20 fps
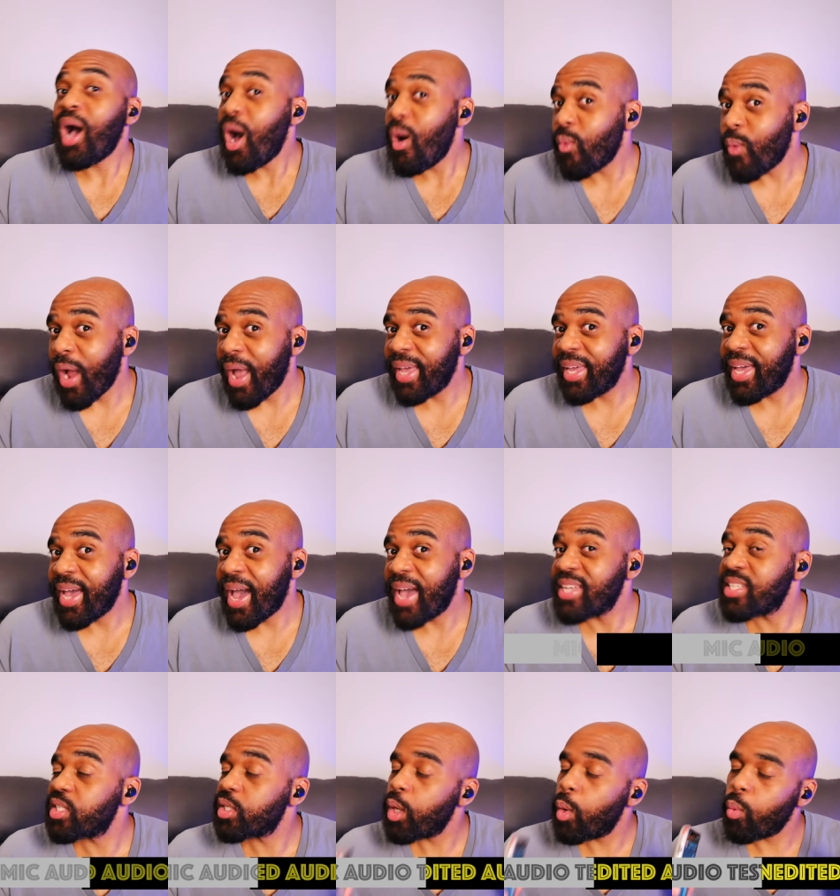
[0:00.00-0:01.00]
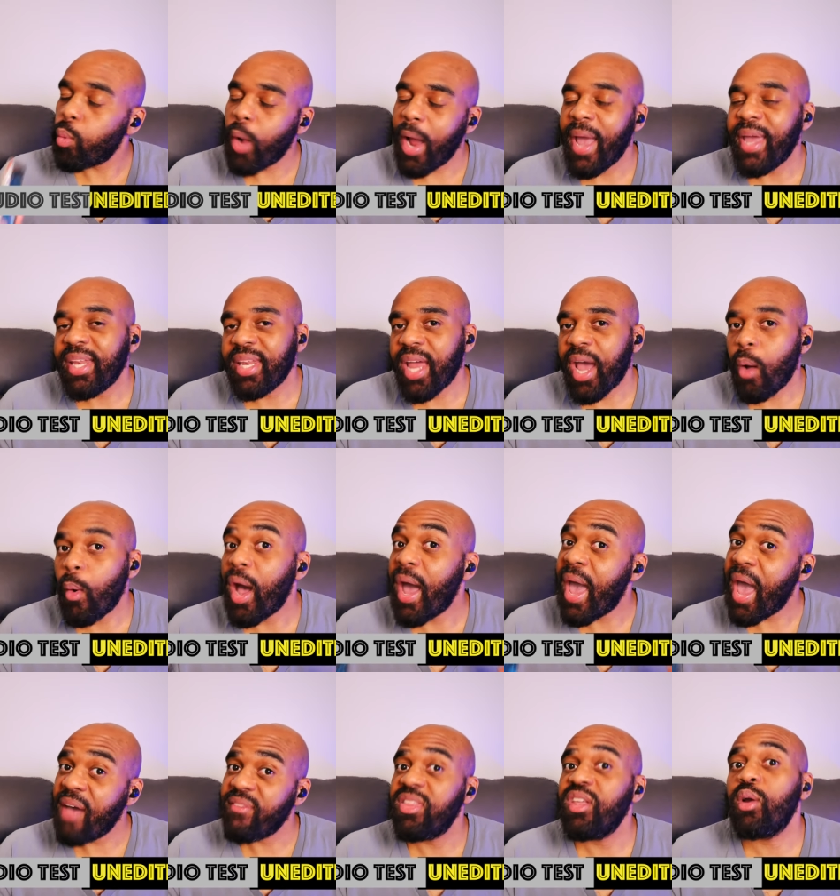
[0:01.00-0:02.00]
All right, guys. So right now I
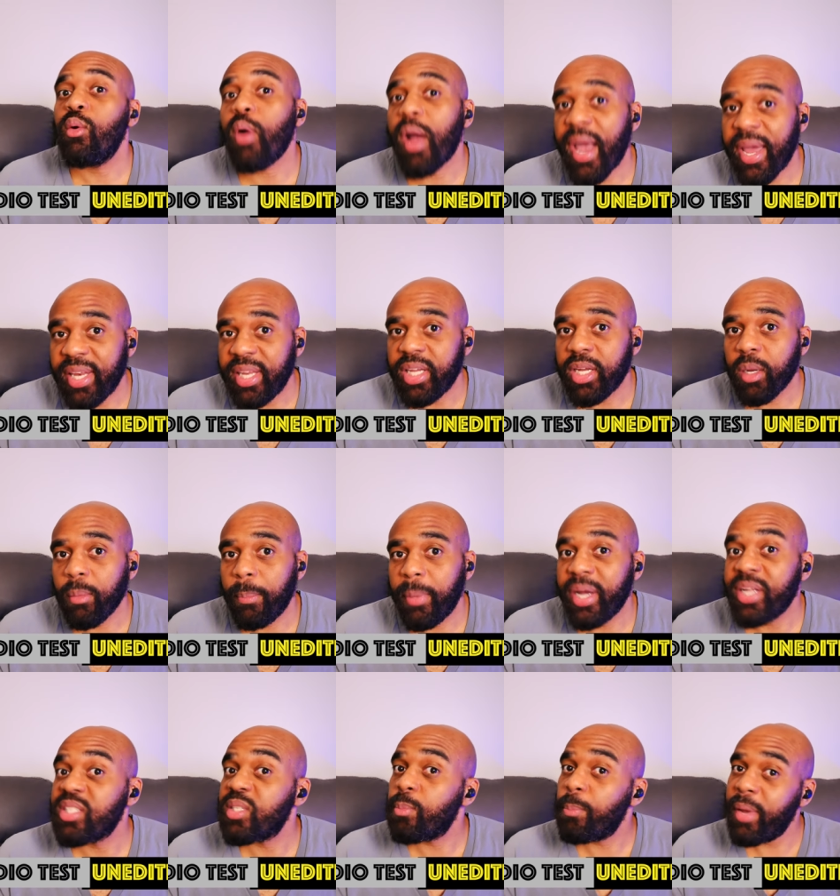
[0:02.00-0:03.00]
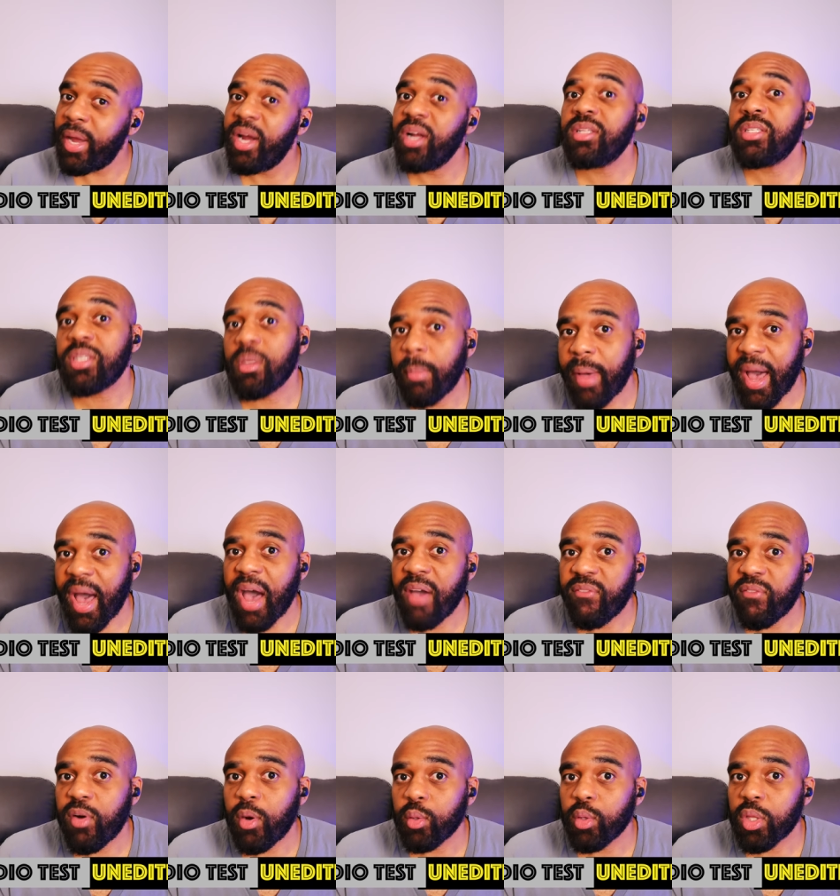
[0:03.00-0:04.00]
have the Grind earbuds paired to my
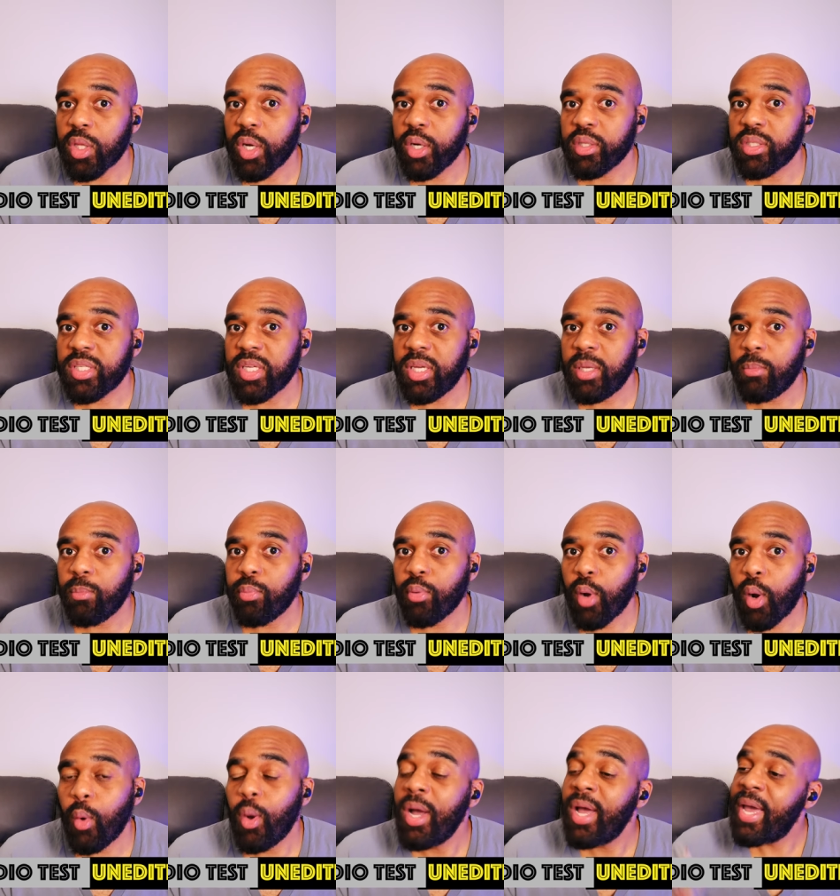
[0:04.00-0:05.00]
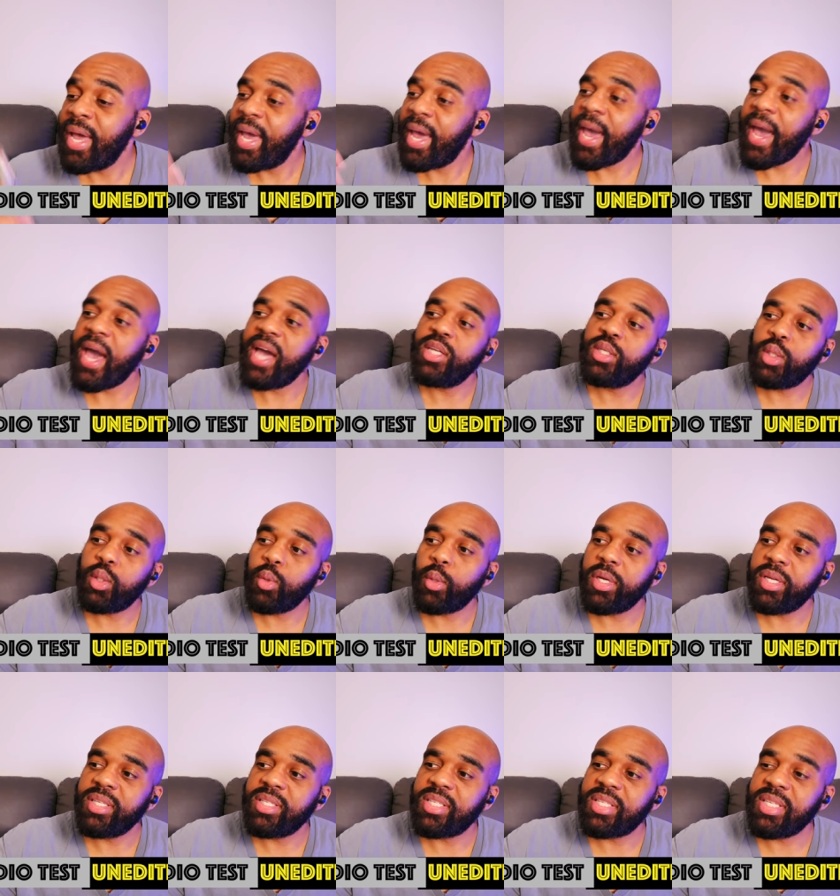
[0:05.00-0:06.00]
iPhone 13 Pro. As you
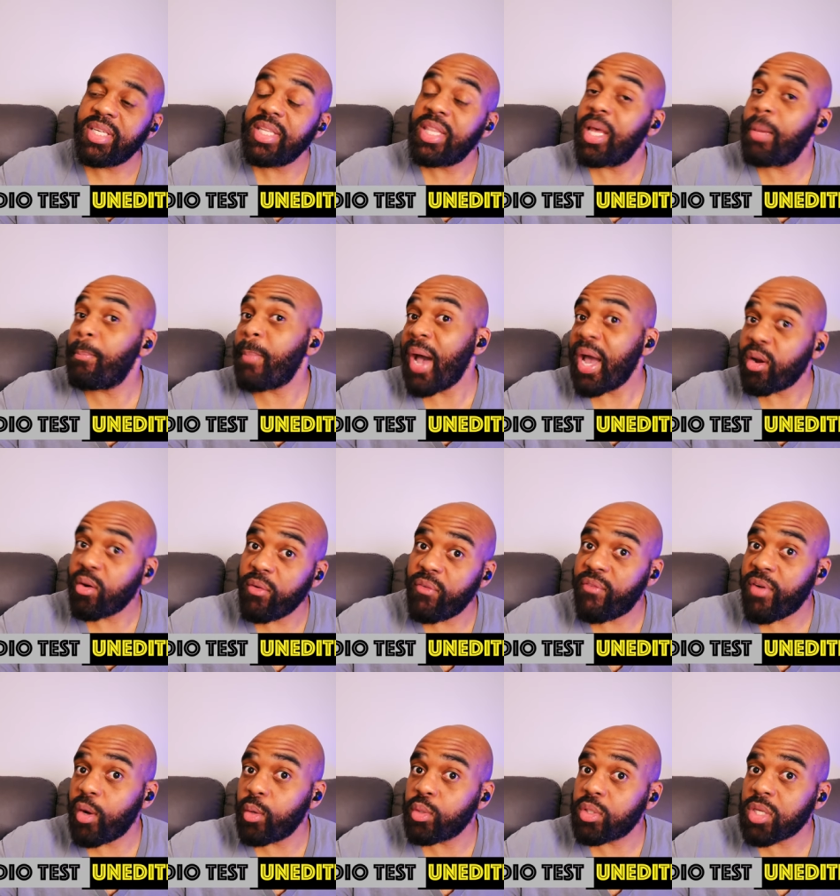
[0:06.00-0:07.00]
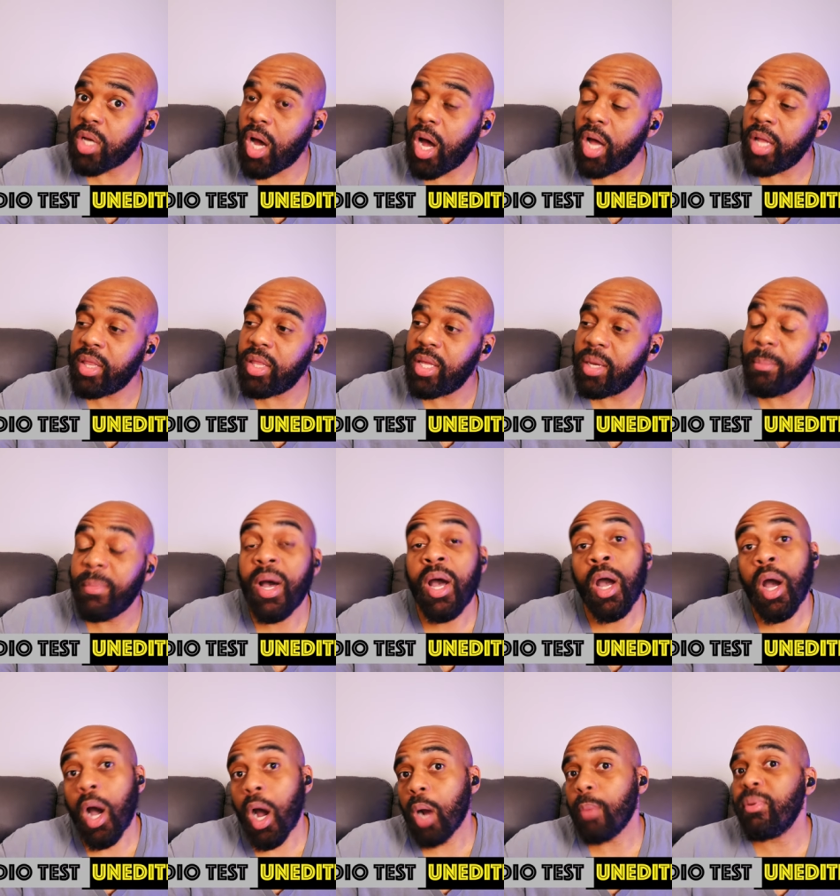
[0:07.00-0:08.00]
can see, the microphones on them
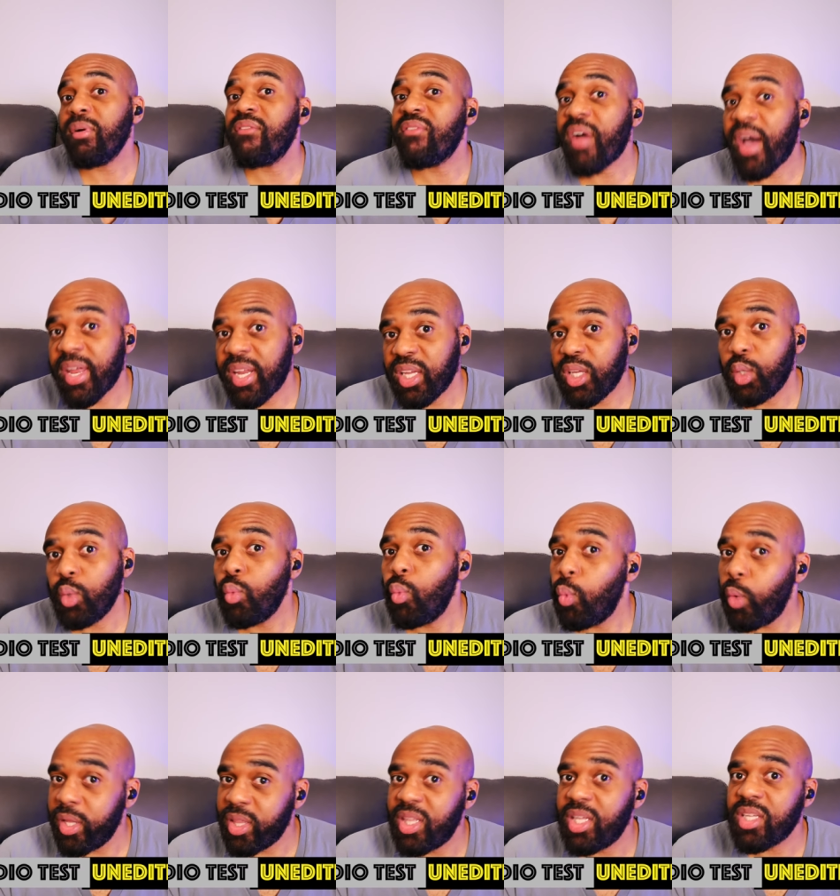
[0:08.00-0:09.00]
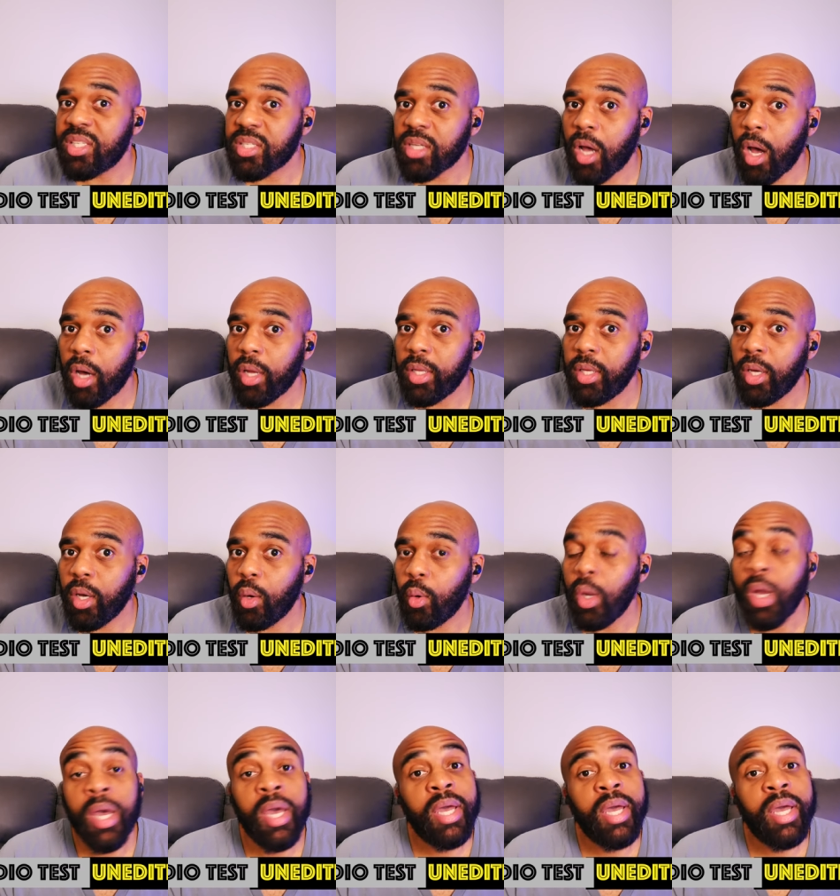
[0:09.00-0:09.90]
are providing you with this audio.